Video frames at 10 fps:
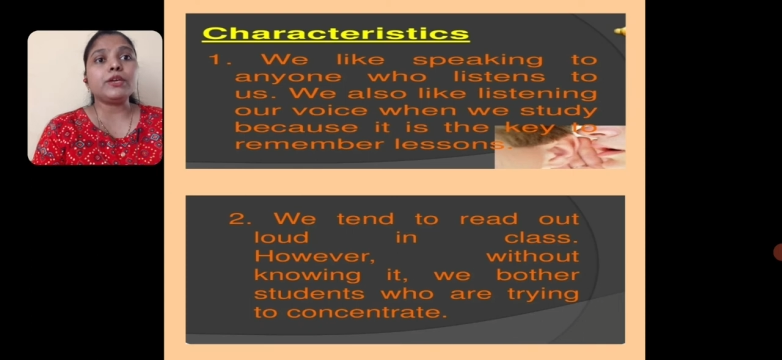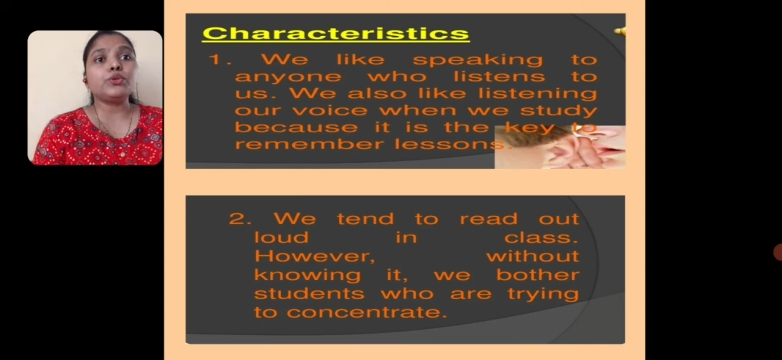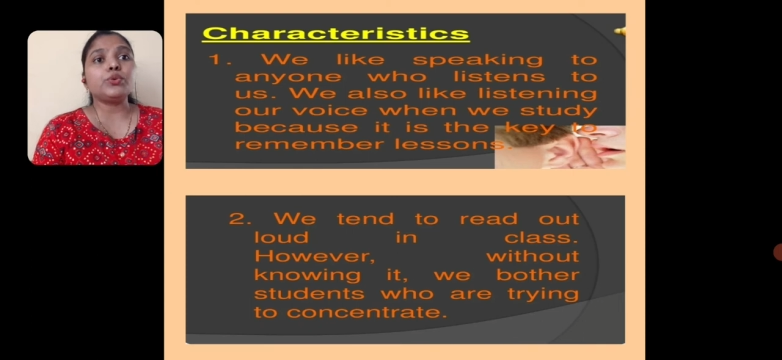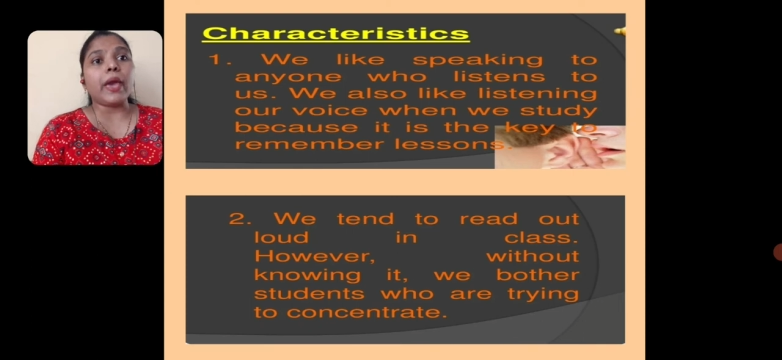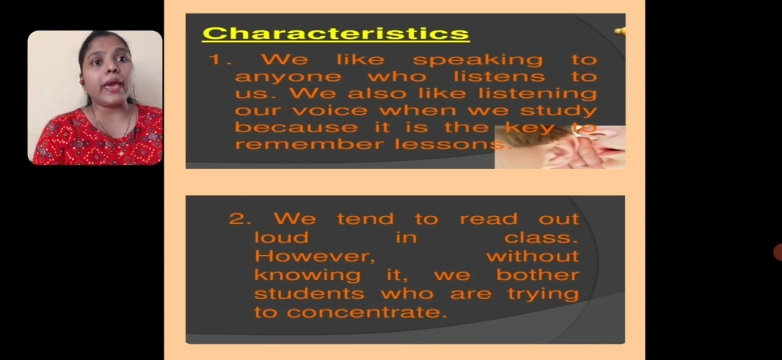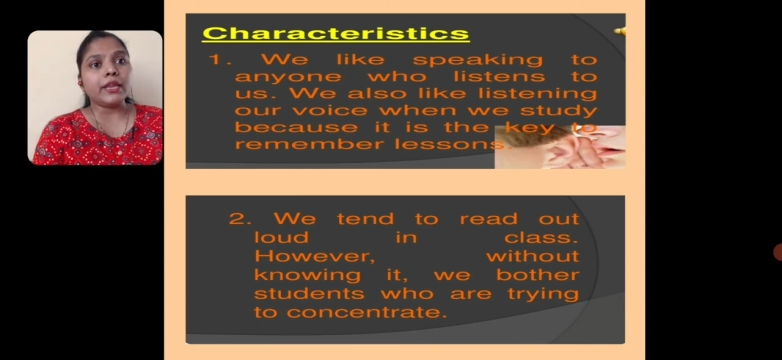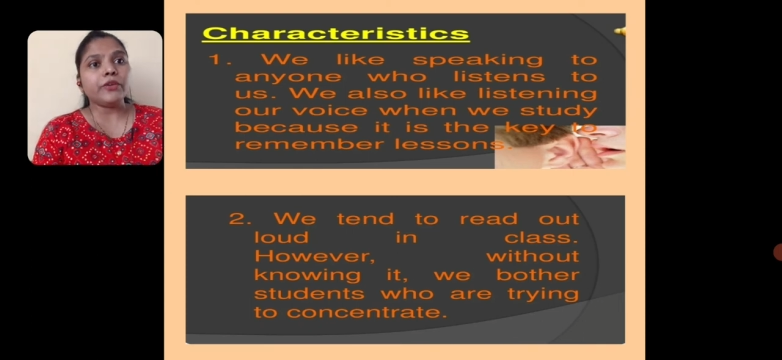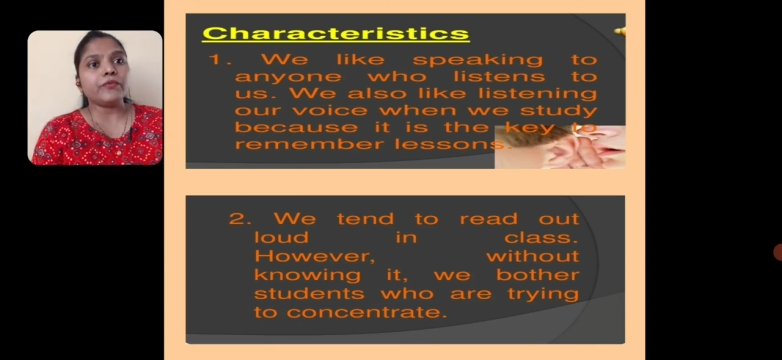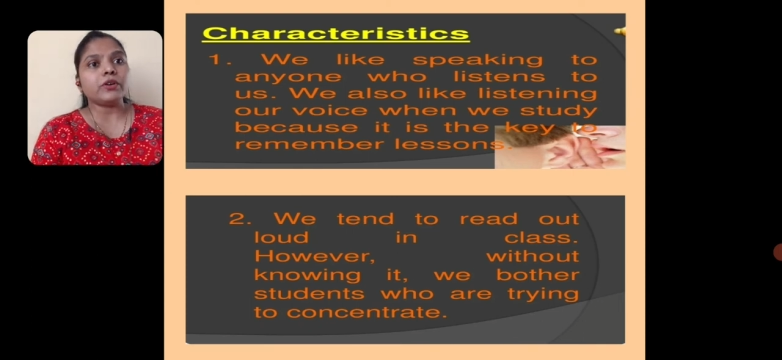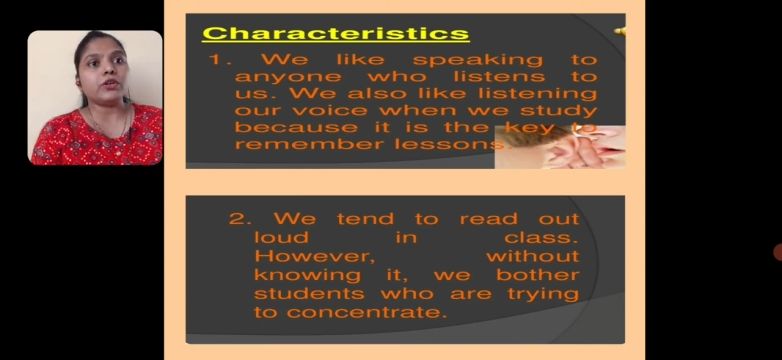to
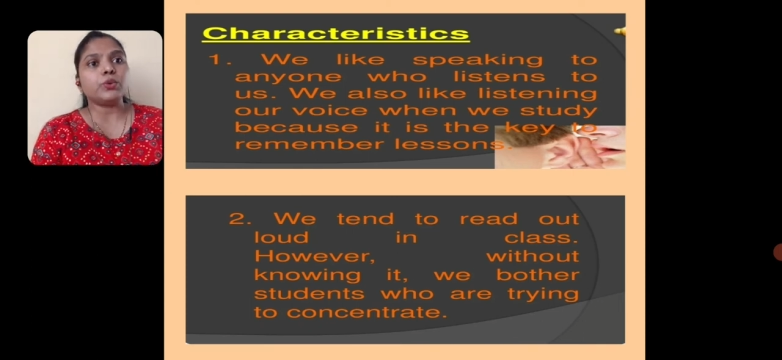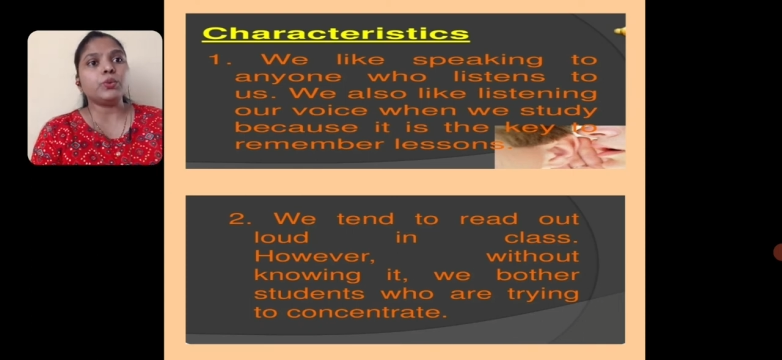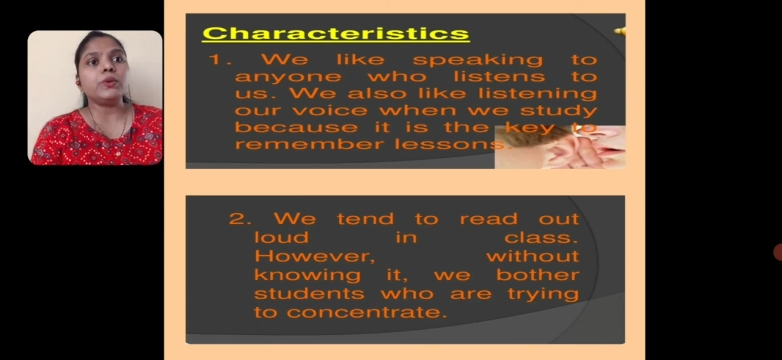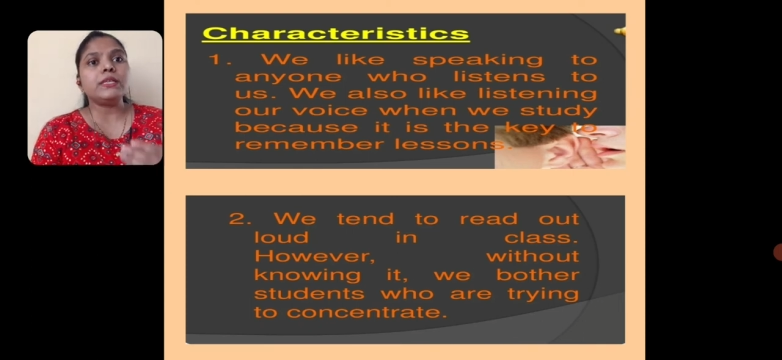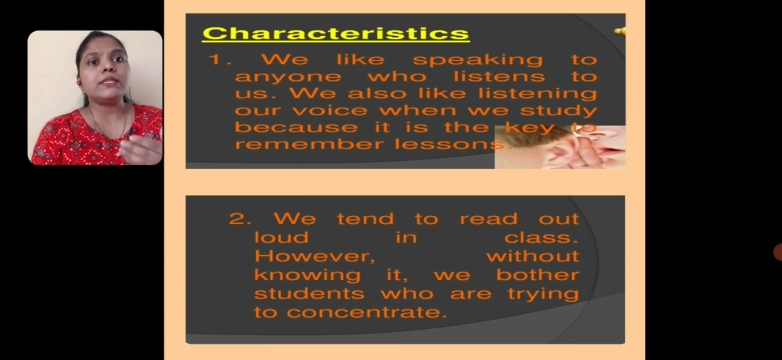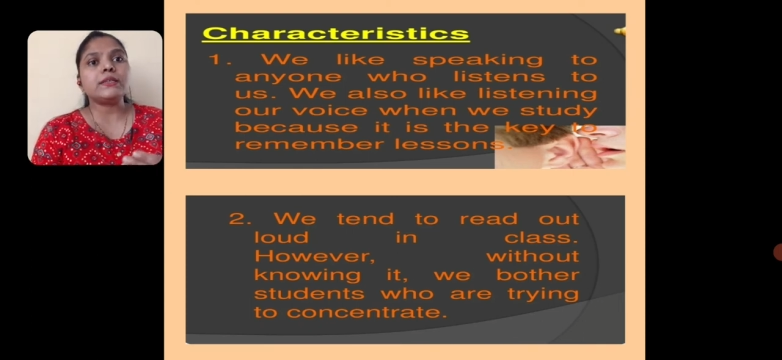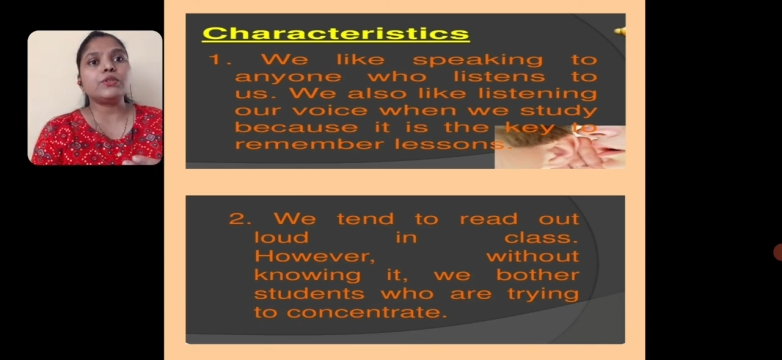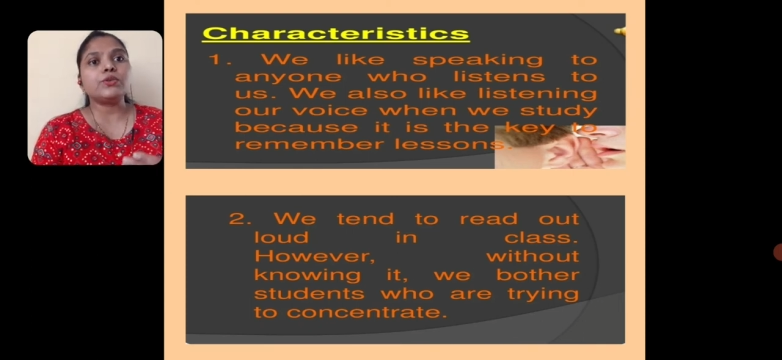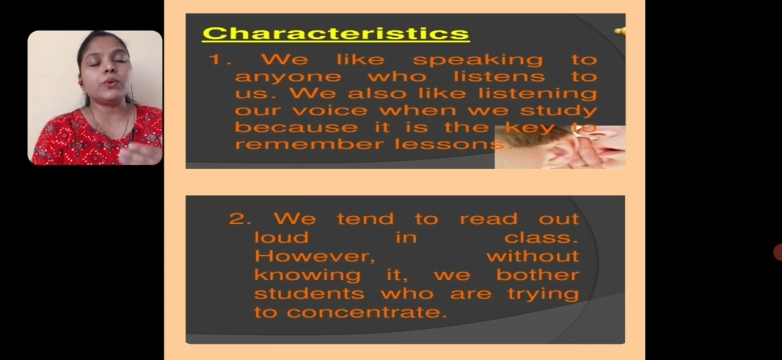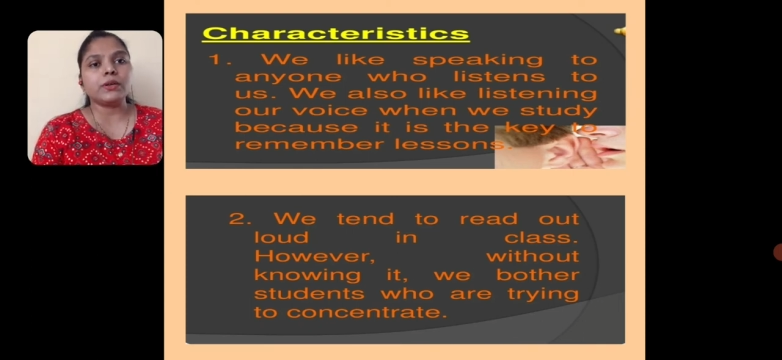anyone who listens
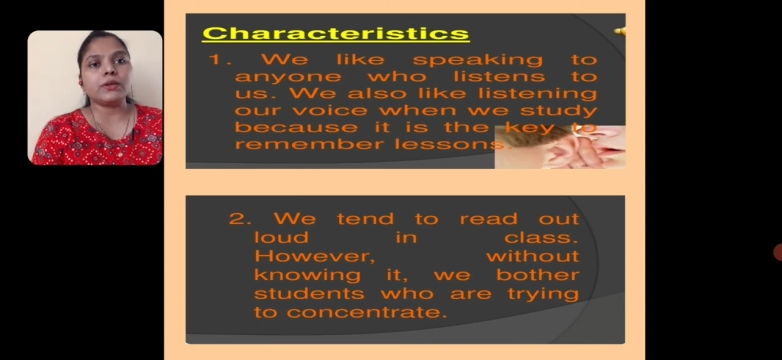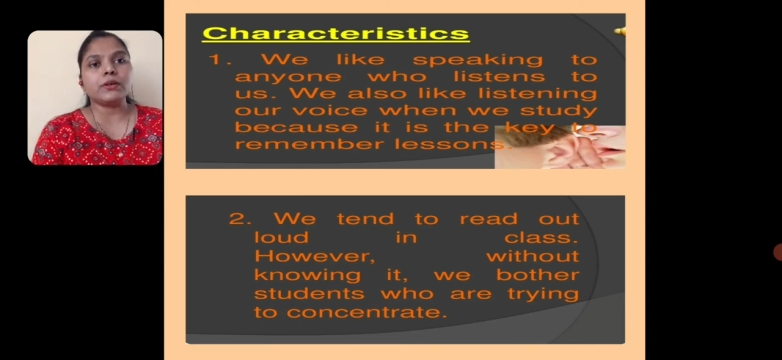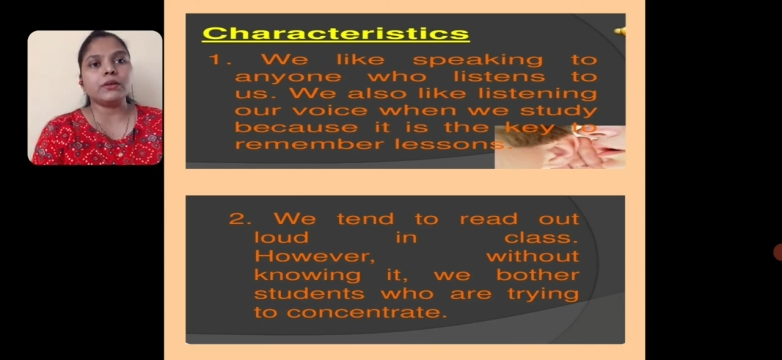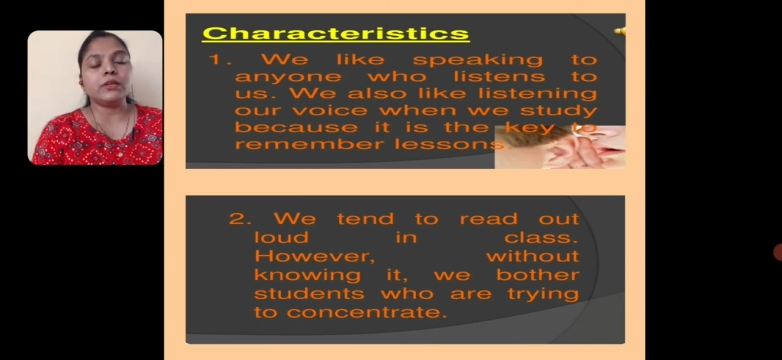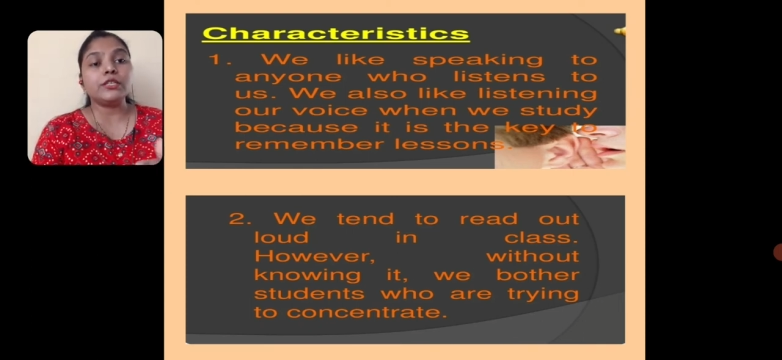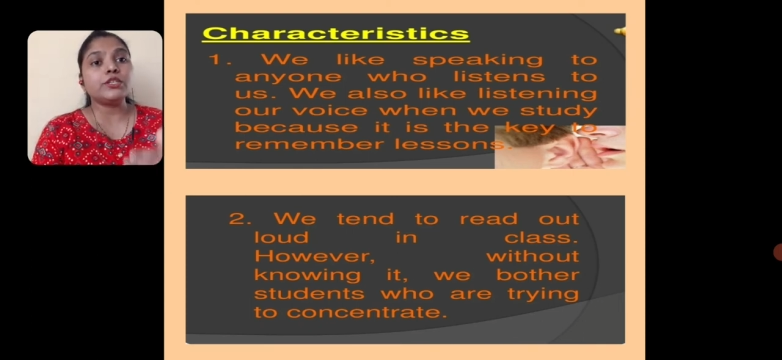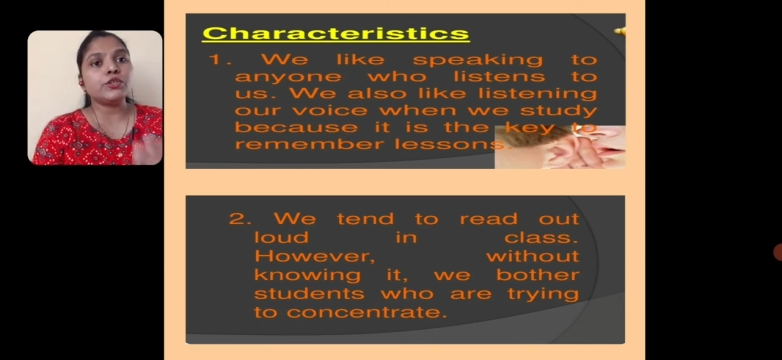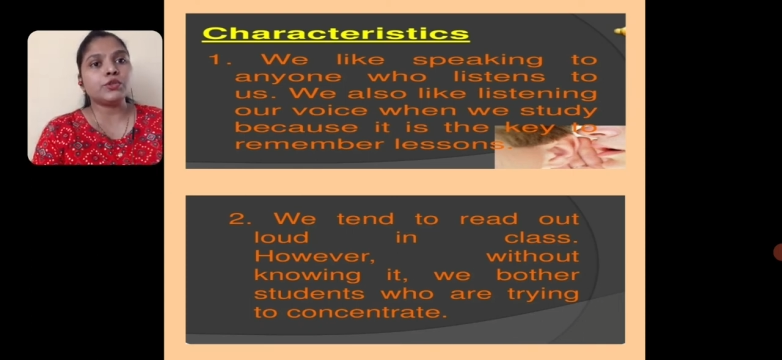to